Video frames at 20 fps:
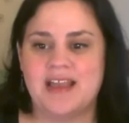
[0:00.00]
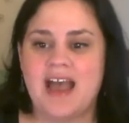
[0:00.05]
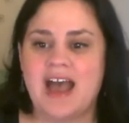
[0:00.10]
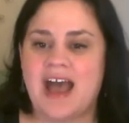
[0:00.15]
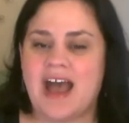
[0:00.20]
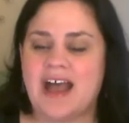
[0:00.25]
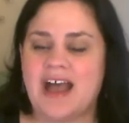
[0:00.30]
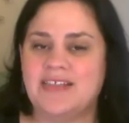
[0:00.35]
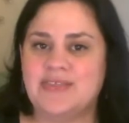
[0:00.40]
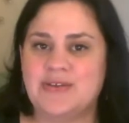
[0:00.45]

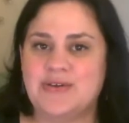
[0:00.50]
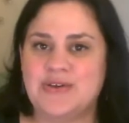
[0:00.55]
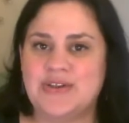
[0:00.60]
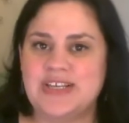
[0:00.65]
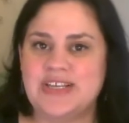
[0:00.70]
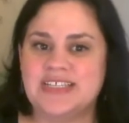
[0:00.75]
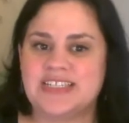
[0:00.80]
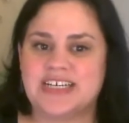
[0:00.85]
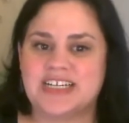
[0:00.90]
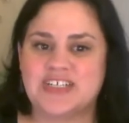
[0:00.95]
At
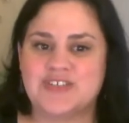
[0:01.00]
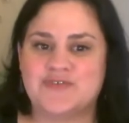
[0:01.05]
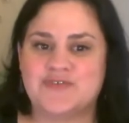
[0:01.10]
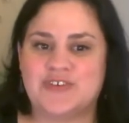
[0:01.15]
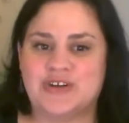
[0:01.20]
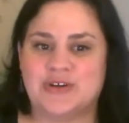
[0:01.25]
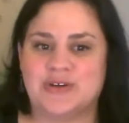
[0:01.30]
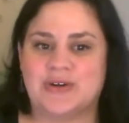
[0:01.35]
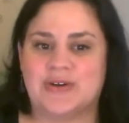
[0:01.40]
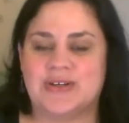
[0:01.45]
36
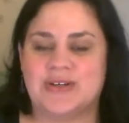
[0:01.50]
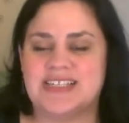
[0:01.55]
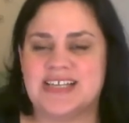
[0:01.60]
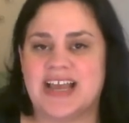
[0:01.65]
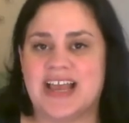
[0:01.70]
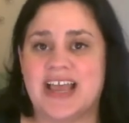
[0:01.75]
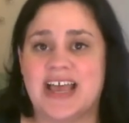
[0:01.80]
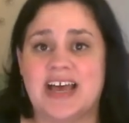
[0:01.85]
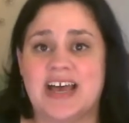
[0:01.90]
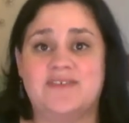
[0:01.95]
for girls,
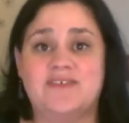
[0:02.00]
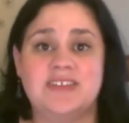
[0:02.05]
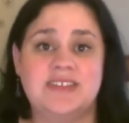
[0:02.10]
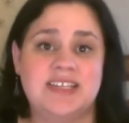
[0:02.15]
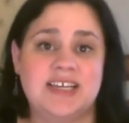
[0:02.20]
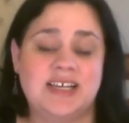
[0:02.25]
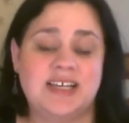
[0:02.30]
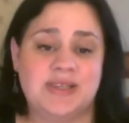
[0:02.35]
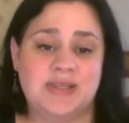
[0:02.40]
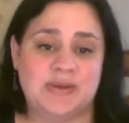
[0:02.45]
I have
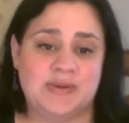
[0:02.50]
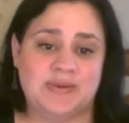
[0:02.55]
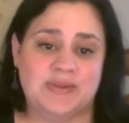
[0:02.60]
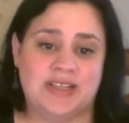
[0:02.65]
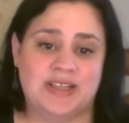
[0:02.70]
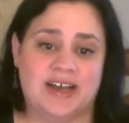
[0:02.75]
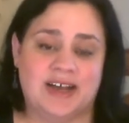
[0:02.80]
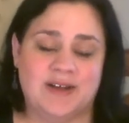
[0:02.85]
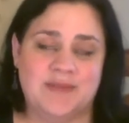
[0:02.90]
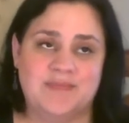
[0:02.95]

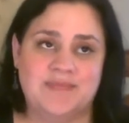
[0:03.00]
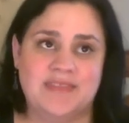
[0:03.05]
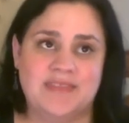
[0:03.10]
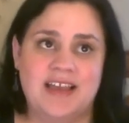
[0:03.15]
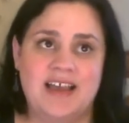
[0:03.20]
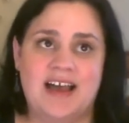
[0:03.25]
Tallulah.